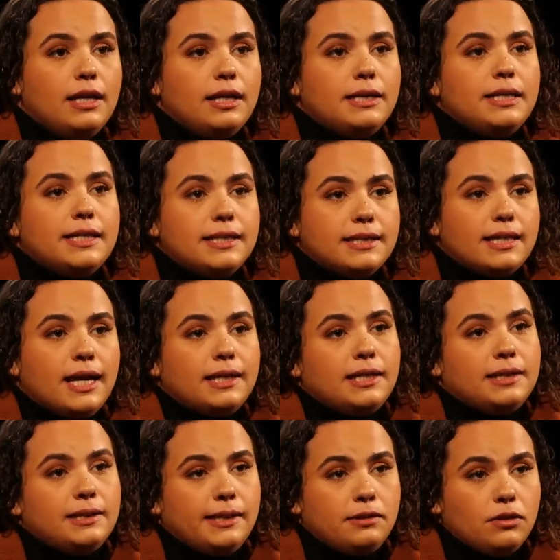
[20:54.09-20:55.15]
Nitsan
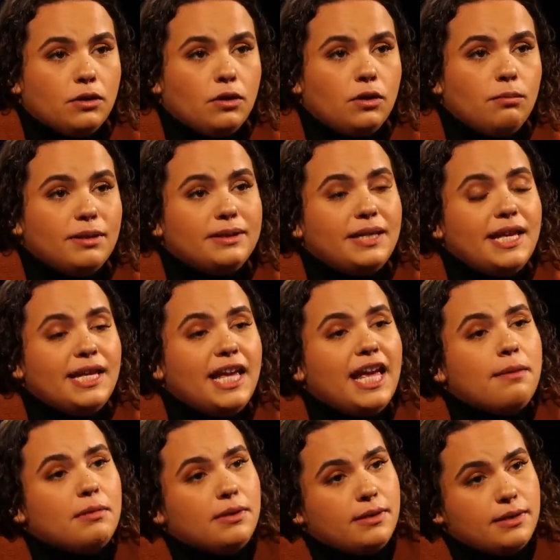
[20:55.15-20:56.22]
and Lidol, but they
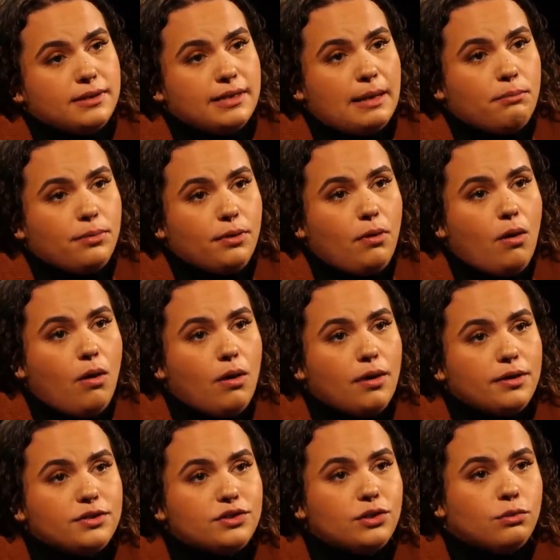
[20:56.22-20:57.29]
came in a separate
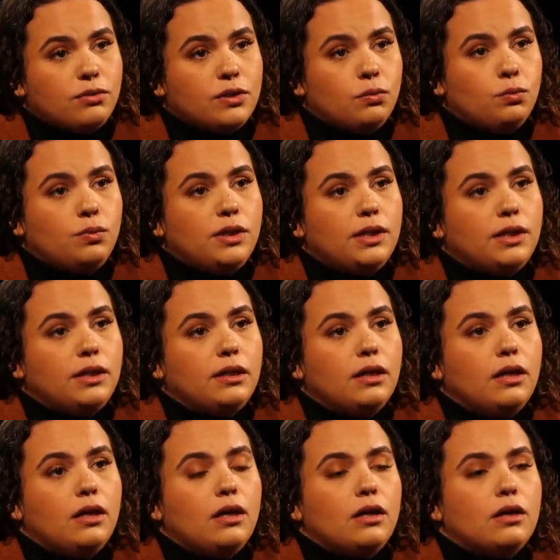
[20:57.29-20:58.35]
car. So when we
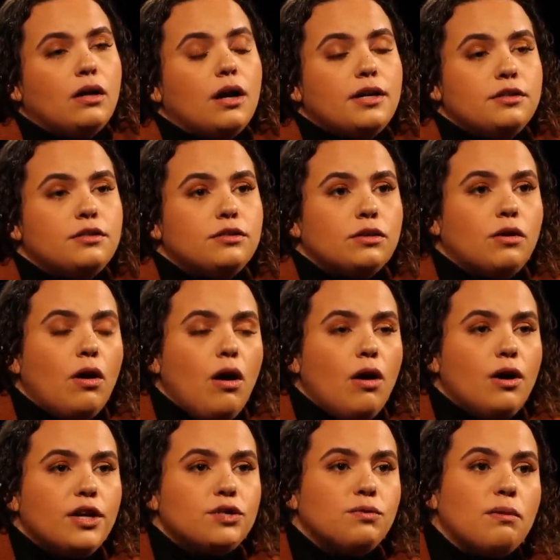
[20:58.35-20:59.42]
got into the
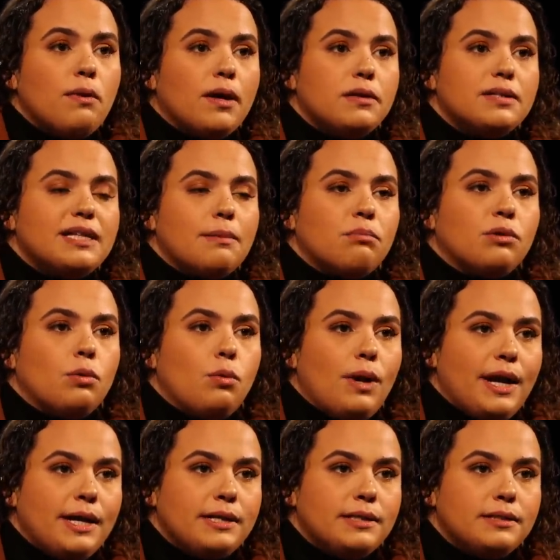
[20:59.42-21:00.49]
cars, we went separate
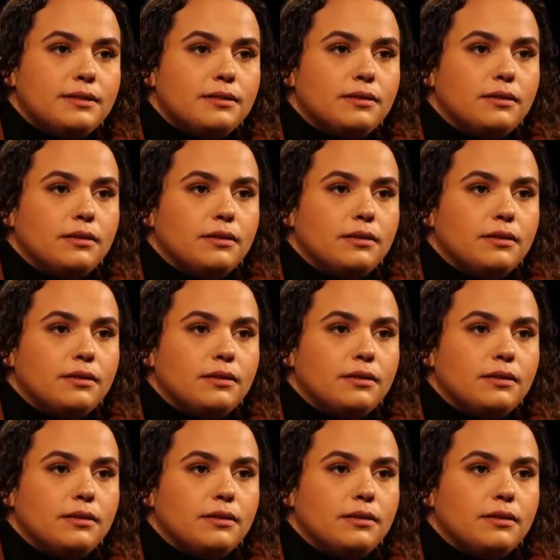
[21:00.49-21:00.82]
ways